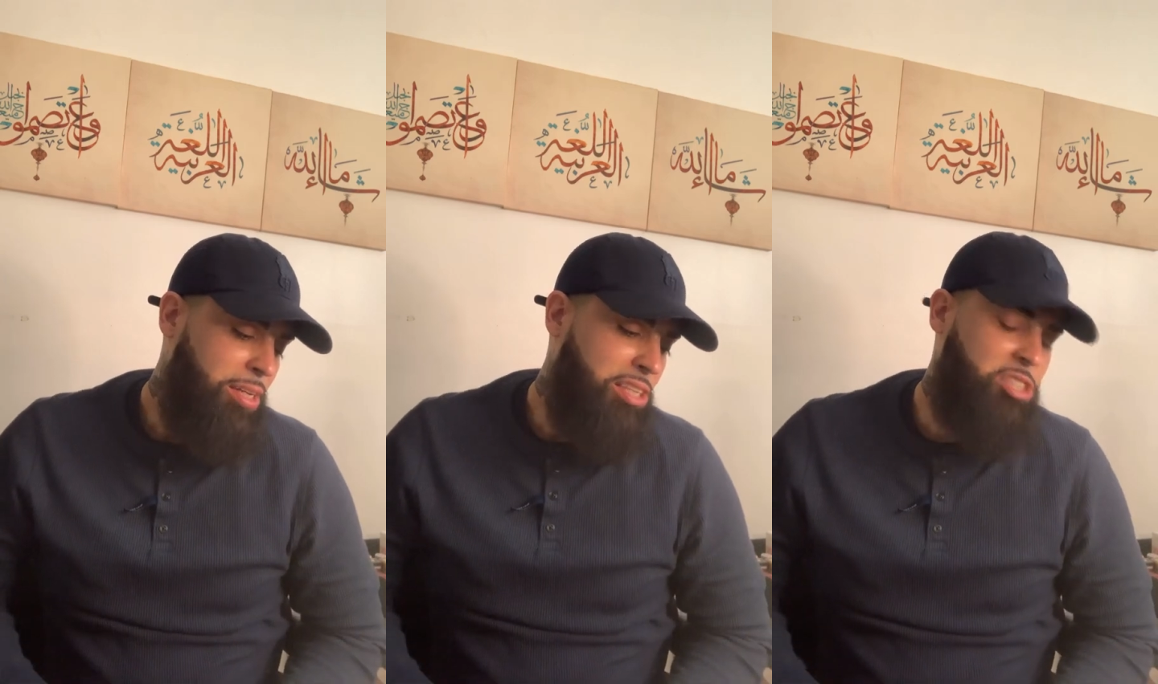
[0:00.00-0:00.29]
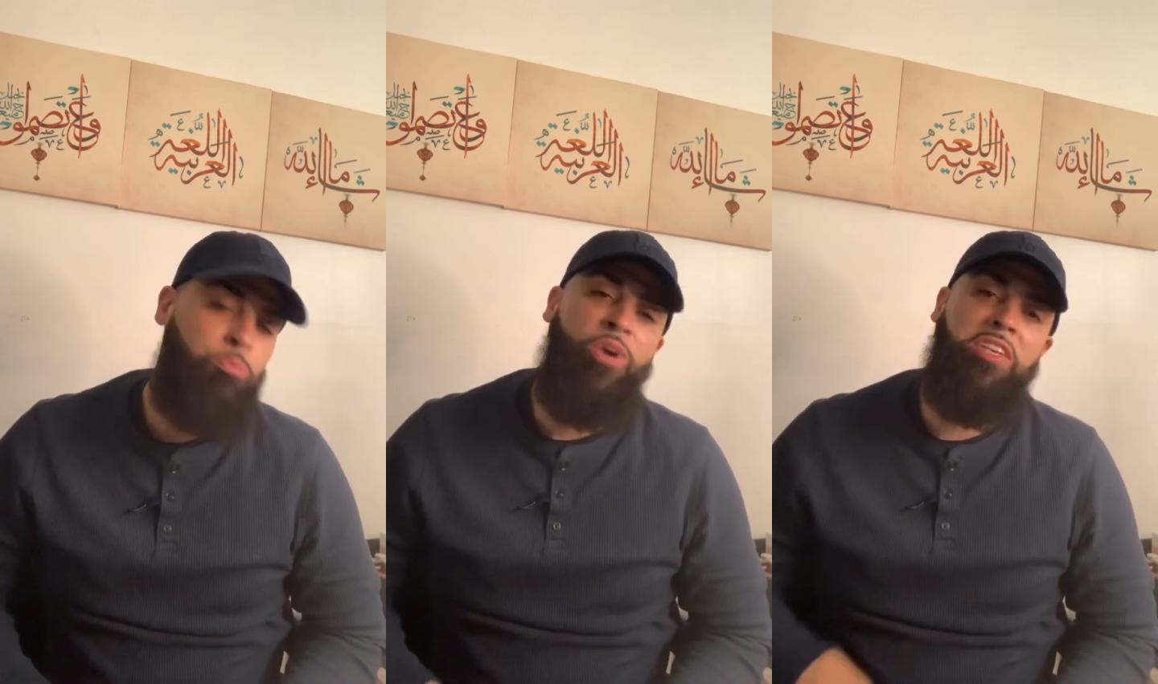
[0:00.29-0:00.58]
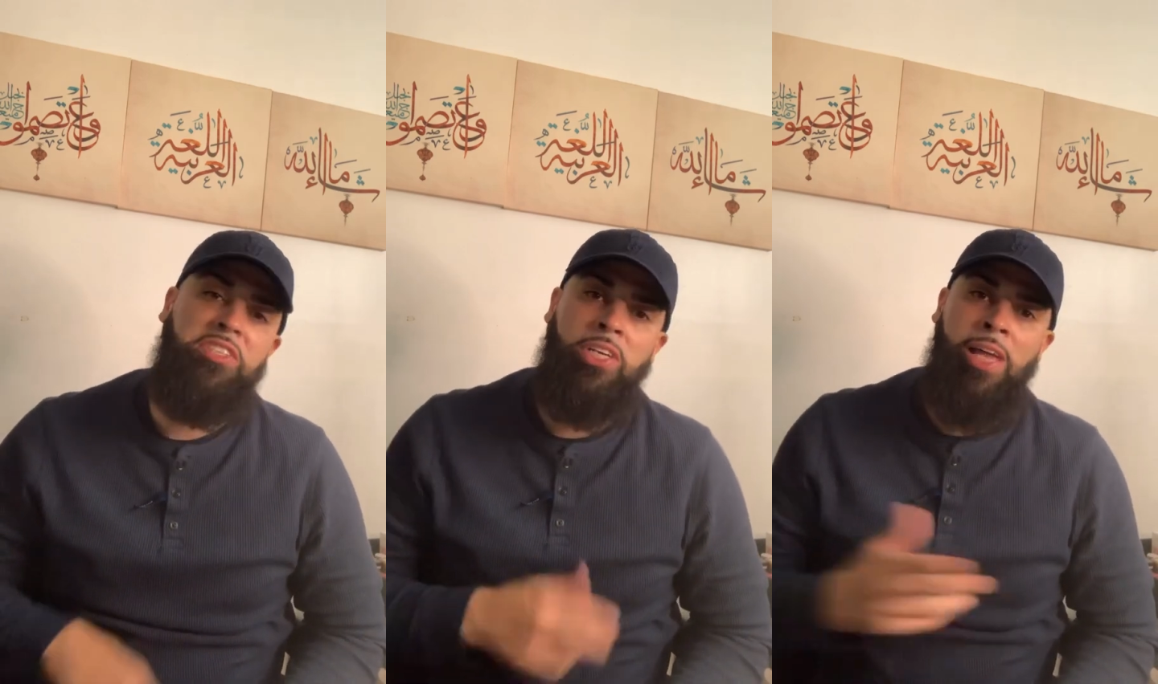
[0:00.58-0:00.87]

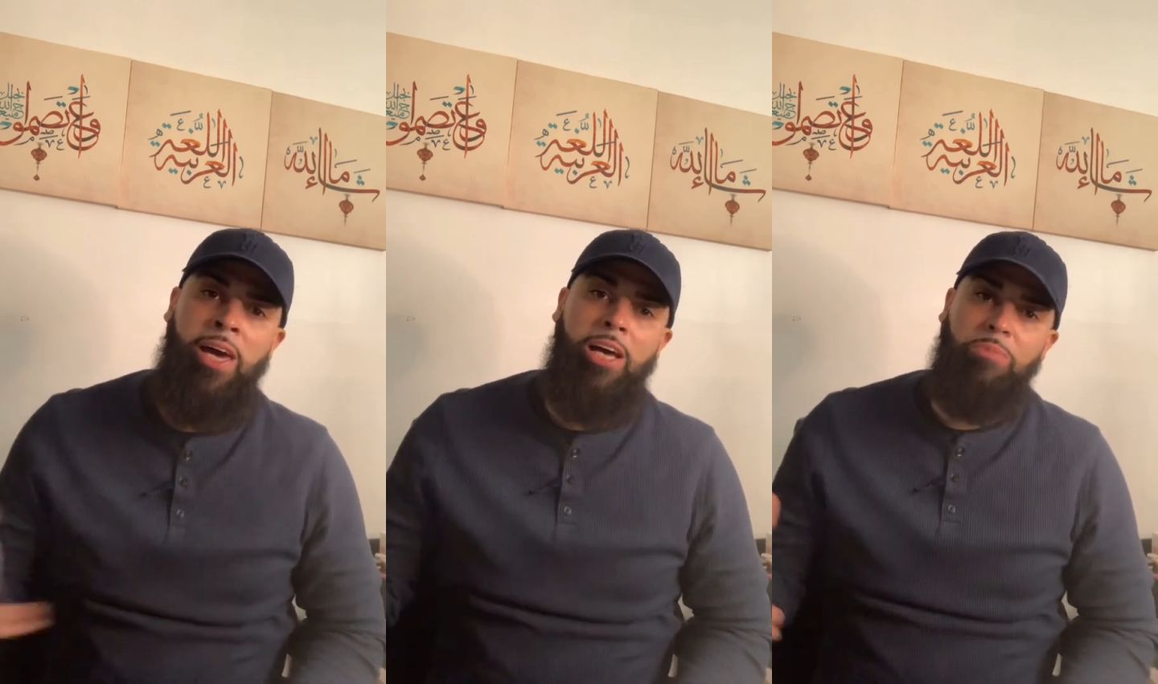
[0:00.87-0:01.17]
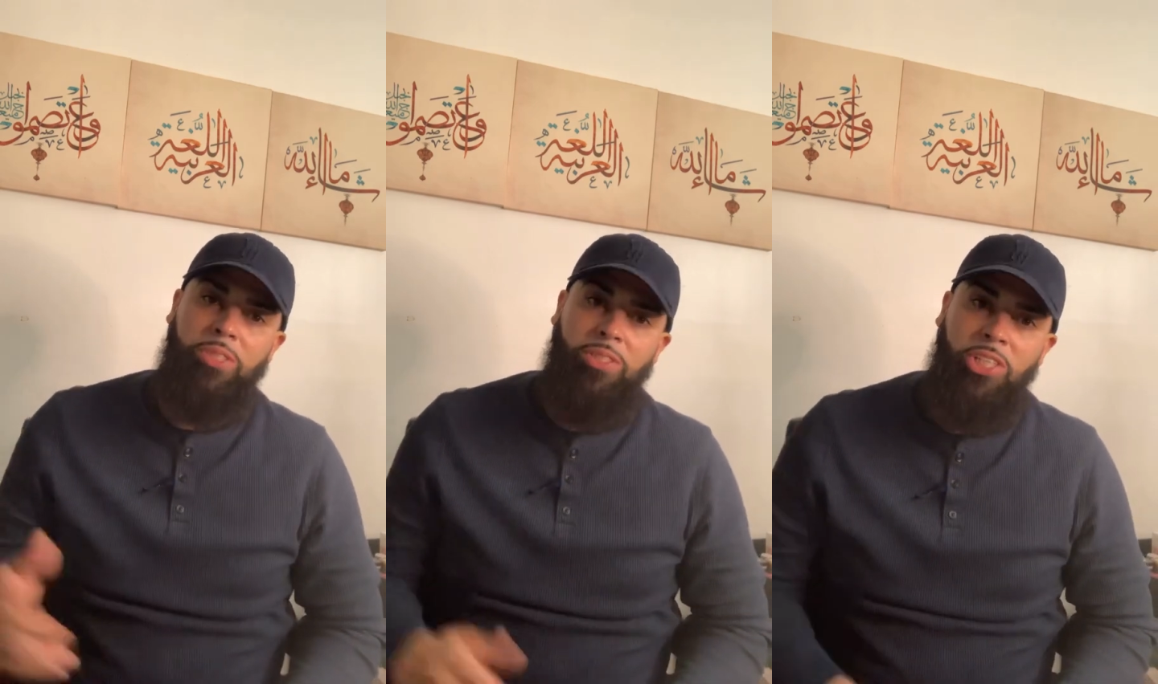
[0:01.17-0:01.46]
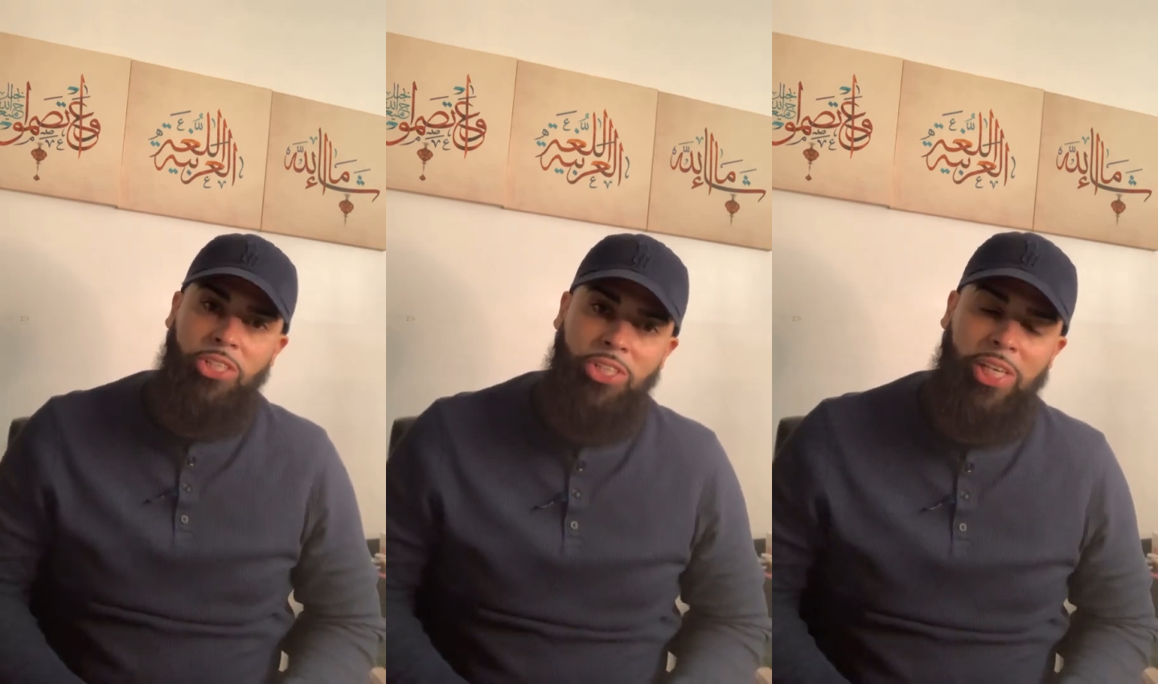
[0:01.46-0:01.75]
Spread salams.
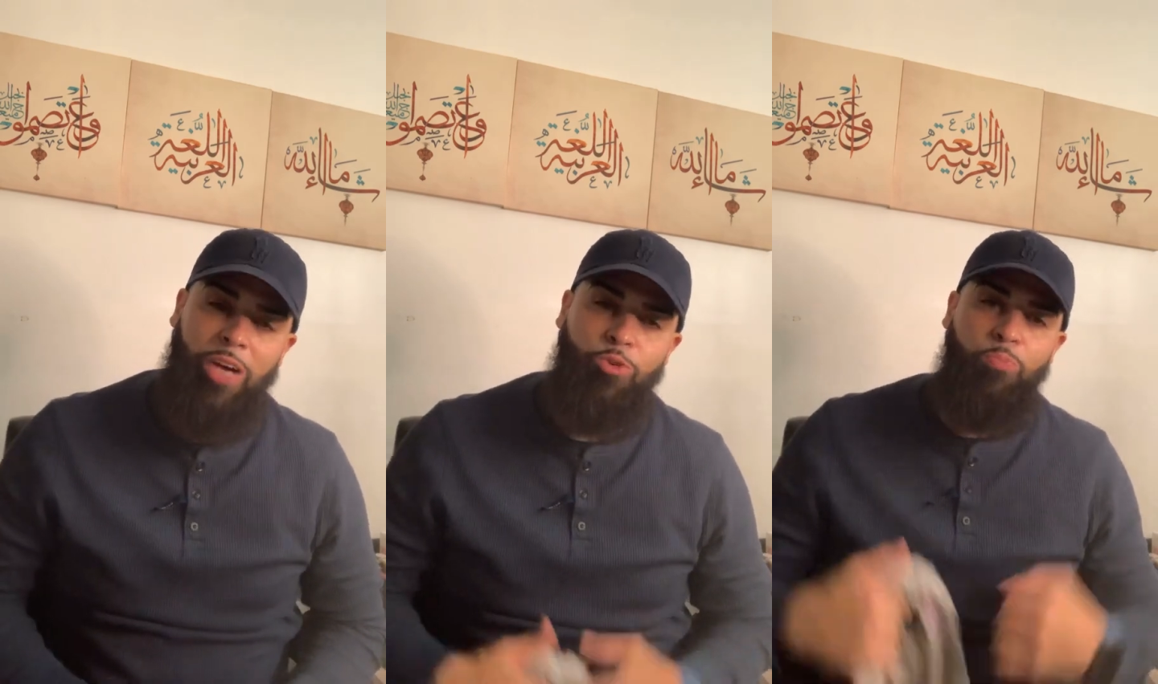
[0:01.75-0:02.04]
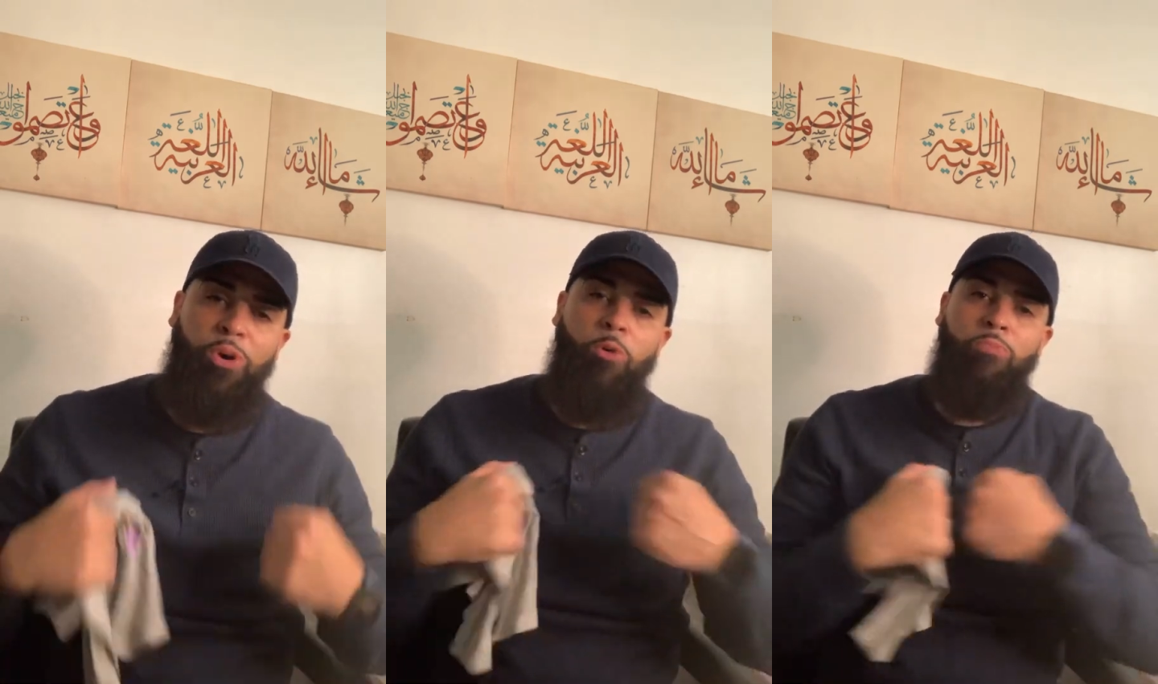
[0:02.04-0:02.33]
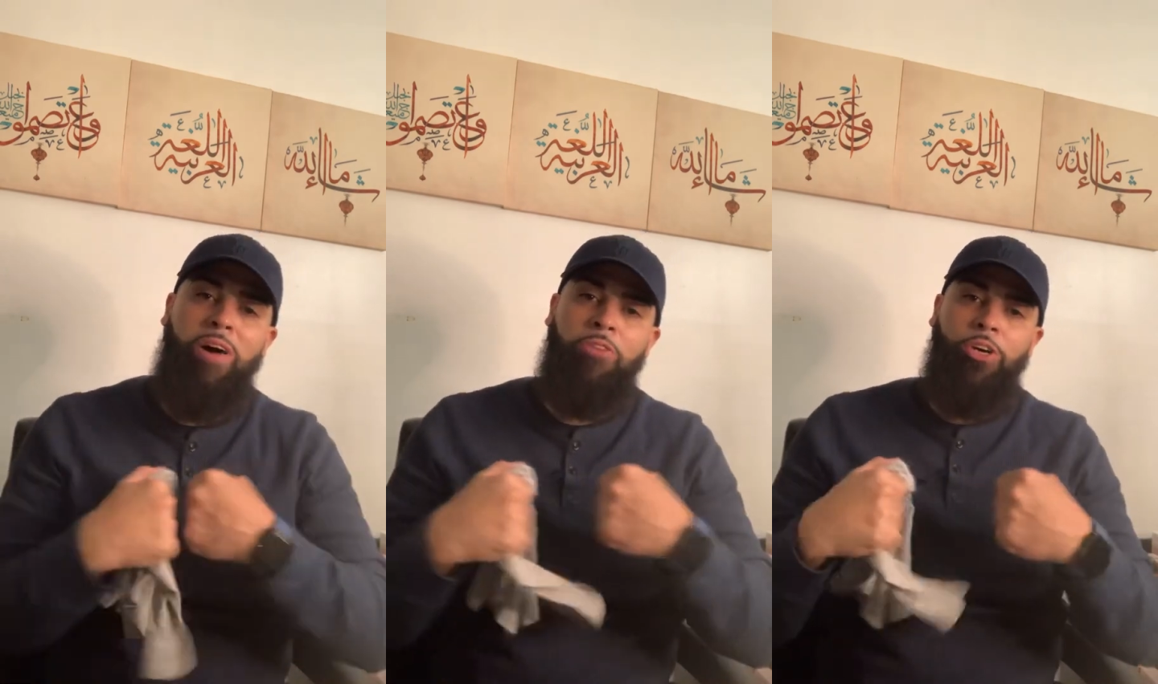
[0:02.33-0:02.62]
This is how you build
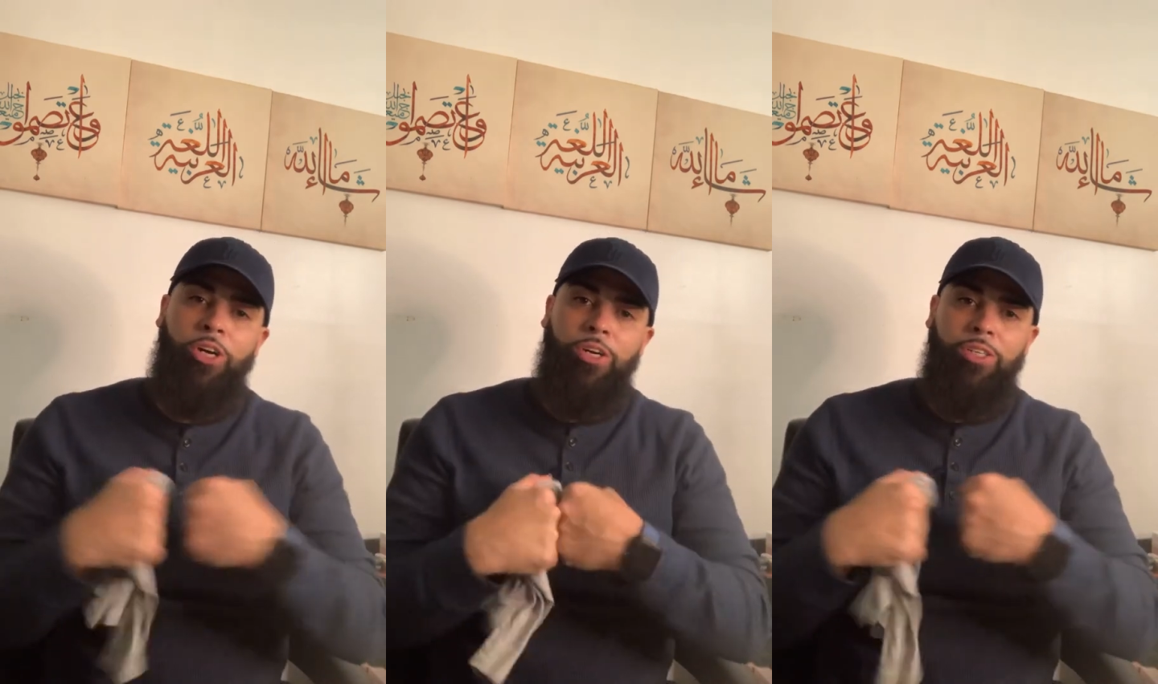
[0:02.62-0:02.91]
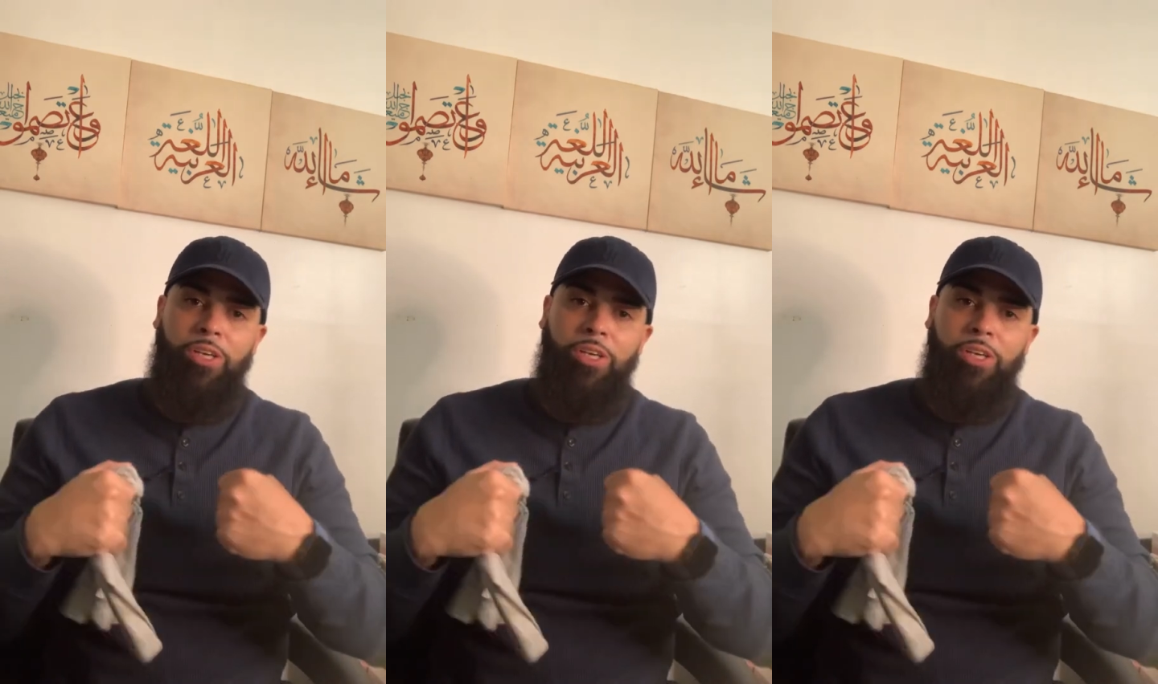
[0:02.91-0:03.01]
brotherhood.